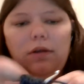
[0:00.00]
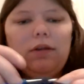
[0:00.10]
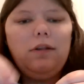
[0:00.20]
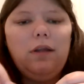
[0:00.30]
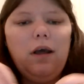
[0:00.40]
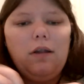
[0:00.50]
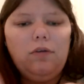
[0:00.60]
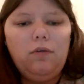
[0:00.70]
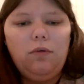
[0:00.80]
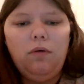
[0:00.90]
did not
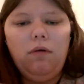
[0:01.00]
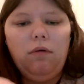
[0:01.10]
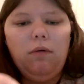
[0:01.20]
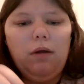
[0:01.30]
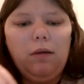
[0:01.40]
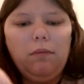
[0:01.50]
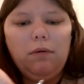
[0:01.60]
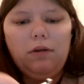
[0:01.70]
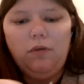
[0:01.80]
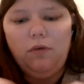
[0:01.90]
do what I
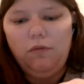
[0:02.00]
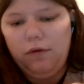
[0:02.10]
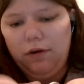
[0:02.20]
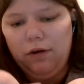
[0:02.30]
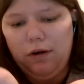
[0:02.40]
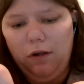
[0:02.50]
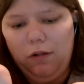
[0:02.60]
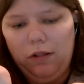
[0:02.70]
want to do very good at all.